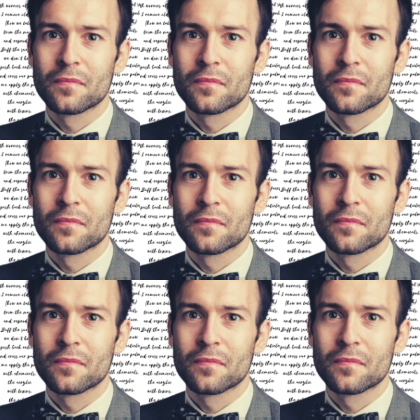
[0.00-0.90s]

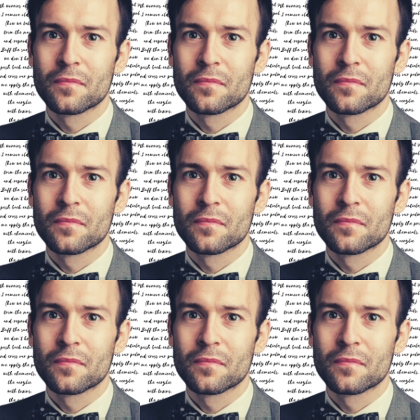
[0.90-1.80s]

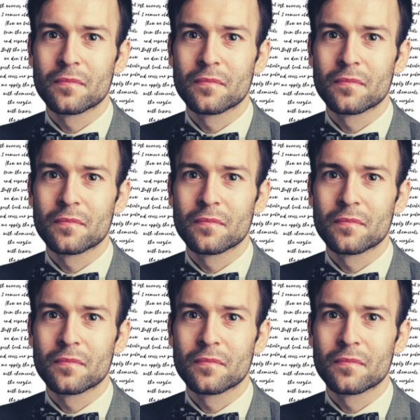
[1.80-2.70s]

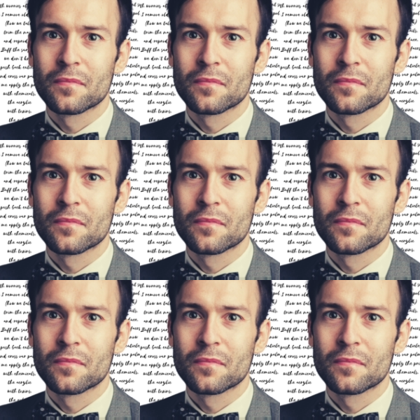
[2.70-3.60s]

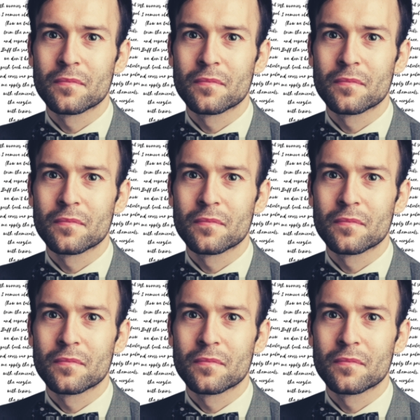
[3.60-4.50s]

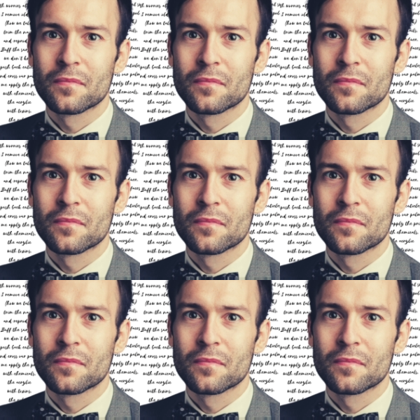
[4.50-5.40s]

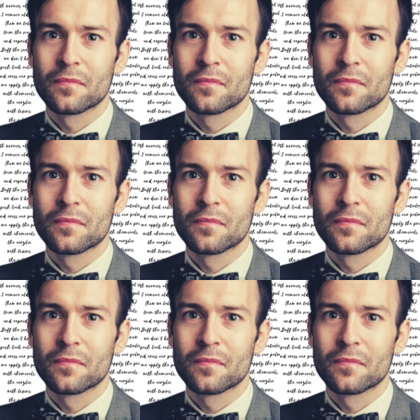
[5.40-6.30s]

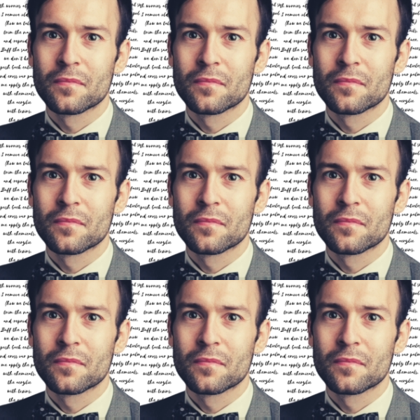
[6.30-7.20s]

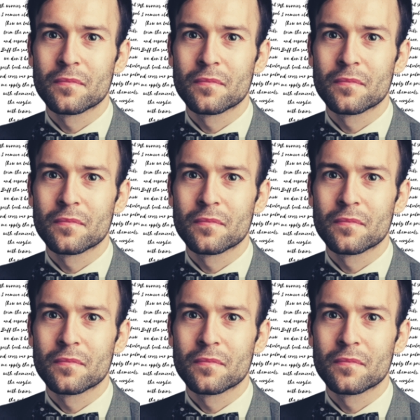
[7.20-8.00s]
(no lip movement)